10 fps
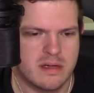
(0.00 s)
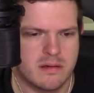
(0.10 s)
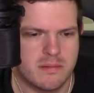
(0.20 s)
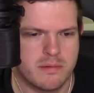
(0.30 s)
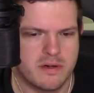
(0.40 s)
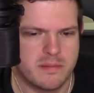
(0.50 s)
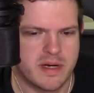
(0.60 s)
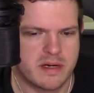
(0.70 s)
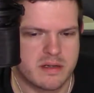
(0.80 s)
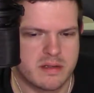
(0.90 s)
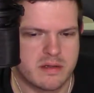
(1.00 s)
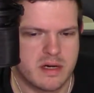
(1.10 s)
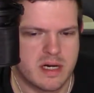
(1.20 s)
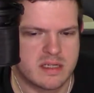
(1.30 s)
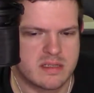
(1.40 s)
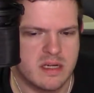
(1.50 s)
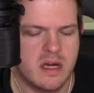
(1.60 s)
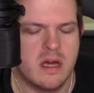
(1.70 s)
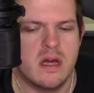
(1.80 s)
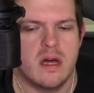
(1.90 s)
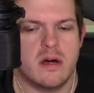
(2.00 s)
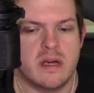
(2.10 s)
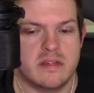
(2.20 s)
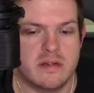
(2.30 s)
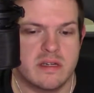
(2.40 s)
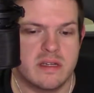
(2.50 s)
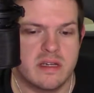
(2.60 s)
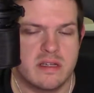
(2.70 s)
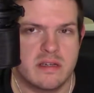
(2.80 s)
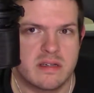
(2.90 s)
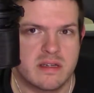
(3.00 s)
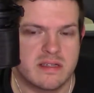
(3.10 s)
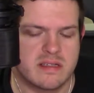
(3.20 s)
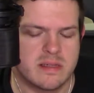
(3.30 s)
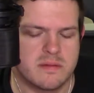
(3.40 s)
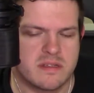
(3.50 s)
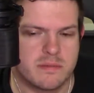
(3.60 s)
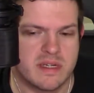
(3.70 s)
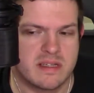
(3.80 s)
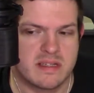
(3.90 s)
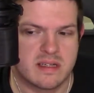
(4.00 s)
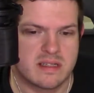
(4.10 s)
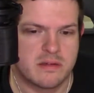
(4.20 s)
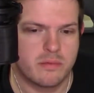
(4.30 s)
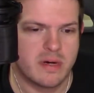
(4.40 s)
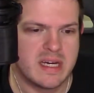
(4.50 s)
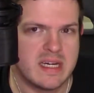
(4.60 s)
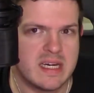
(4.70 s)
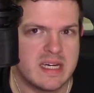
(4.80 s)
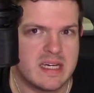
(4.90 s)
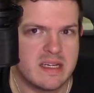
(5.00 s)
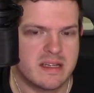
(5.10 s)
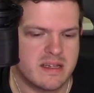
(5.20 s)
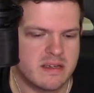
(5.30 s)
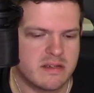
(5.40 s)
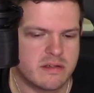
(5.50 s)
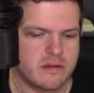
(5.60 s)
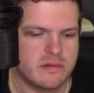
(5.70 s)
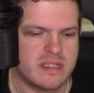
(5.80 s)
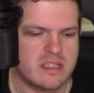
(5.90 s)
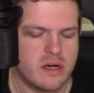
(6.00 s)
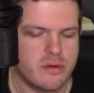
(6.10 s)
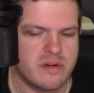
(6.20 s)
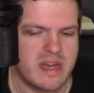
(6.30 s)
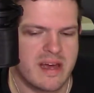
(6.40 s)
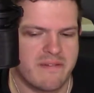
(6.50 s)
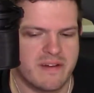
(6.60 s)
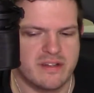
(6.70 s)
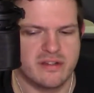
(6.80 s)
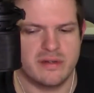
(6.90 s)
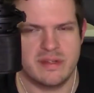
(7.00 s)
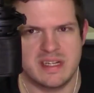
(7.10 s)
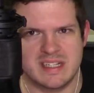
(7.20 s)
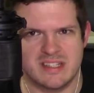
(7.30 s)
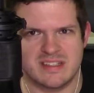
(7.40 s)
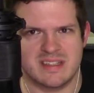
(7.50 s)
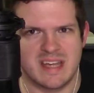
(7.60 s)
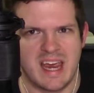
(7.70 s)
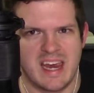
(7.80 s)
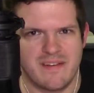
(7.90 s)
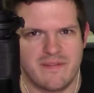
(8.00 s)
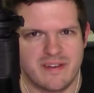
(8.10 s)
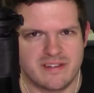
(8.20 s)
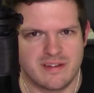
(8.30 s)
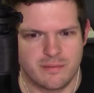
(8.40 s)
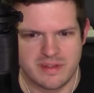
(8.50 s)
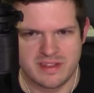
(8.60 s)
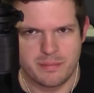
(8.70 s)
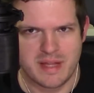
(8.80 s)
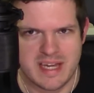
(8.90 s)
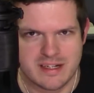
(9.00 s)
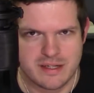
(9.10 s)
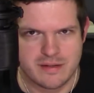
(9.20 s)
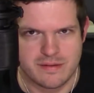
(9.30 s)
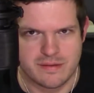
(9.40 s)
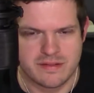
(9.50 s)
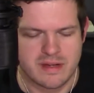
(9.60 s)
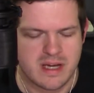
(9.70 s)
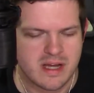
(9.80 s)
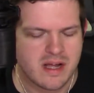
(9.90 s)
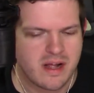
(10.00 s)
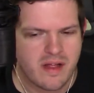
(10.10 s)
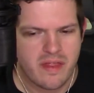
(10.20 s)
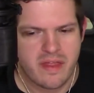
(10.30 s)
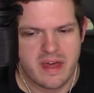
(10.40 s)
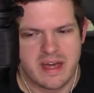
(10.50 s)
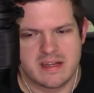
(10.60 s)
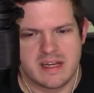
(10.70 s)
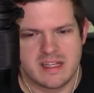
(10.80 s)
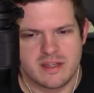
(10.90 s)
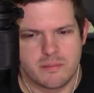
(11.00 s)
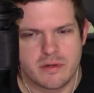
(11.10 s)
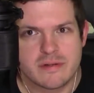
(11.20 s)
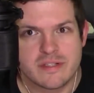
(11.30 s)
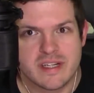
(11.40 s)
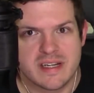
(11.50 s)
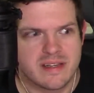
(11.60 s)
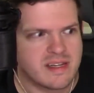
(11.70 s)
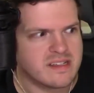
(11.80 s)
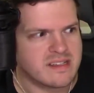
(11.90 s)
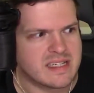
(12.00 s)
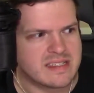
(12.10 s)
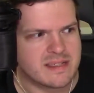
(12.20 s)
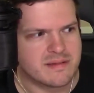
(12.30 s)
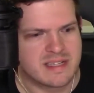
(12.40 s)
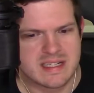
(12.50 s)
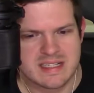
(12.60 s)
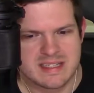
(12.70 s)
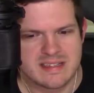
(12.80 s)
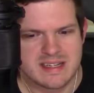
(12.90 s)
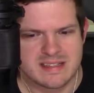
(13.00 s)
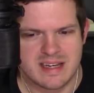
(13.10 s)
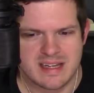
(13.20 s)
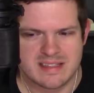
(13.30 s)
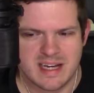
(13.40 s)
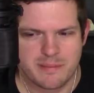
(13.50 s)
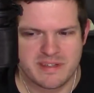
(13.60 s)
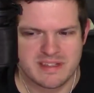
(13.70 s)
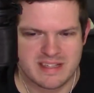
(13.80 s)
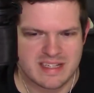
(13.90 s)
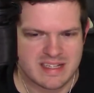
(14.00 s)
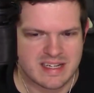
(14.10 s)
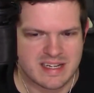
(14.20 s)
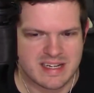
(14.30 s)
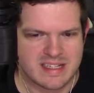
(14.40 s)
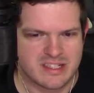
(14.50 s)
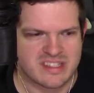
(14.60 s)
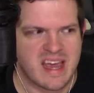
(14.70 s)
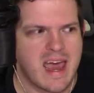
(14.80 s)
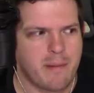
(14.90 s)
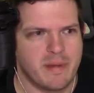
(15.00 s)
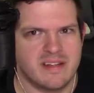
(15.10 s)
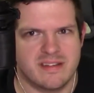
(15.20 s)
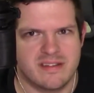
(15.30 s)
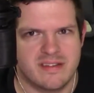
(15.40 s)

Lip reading: Put it back on the tracks. Okay, so it does, because it seems to me that like the way he's so like tone deaf and so like just ham-fisted with the platitudes that and the bullshit that just, it seems like this has got to be something like it just happens,